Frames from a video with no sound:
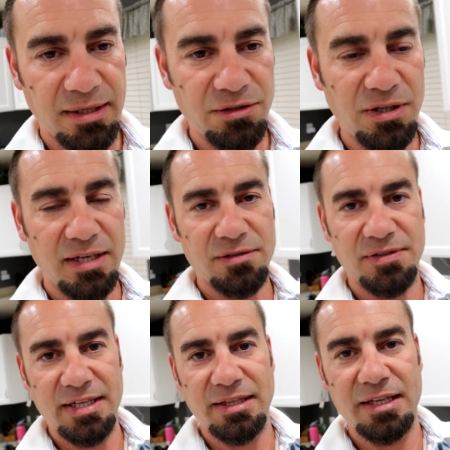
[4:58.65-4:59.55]
You guys have
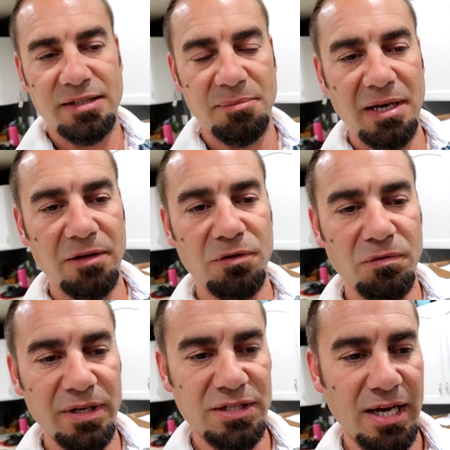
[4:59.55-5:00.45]
seen this and many of
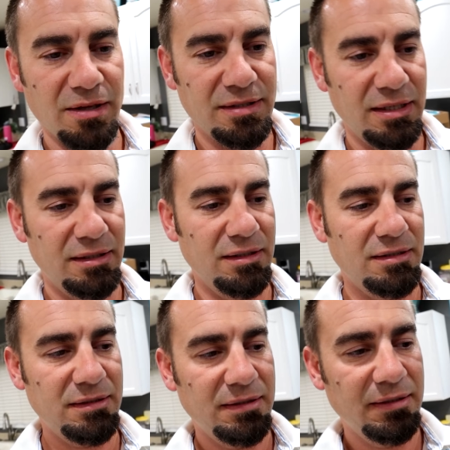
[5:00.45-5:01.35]
you reached out and said,
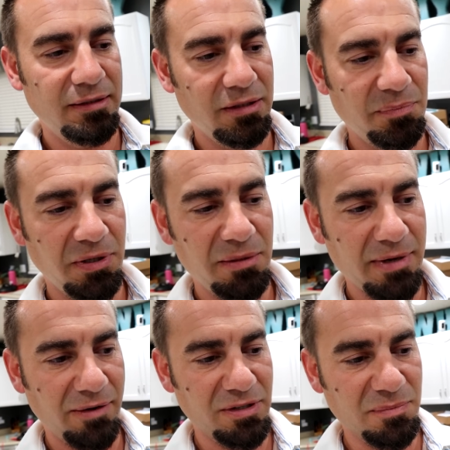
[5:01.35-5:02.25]
just, just put
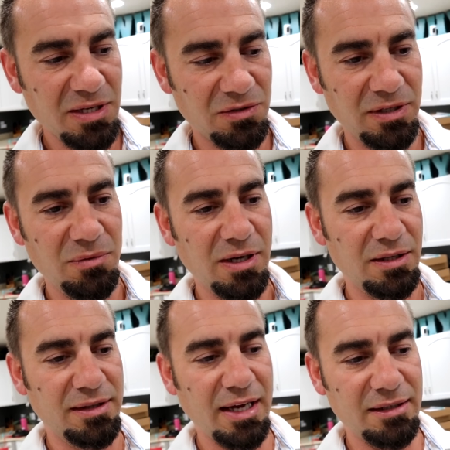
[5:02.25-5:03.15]
him out of his misery.
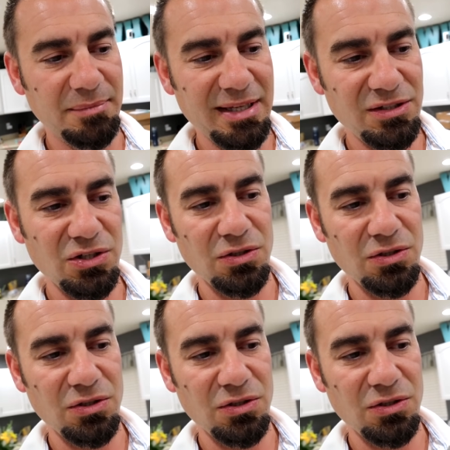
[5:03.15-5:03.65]
Well, that means